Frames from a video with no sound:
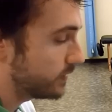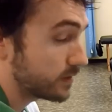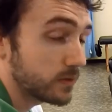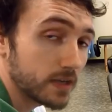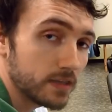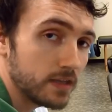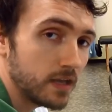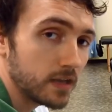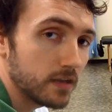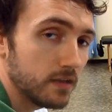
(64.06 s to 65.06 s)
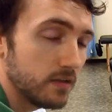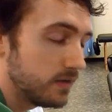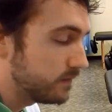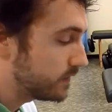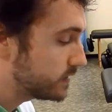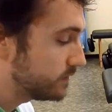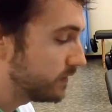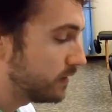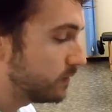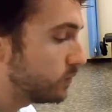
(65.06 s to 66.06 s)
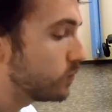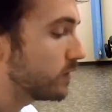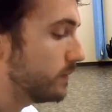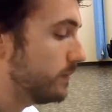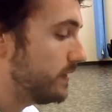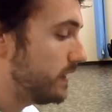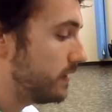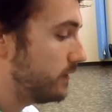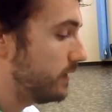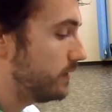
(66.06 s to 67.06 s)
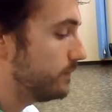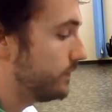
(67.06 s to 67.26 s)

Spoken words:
crick in the neck, first of all, warm up the area.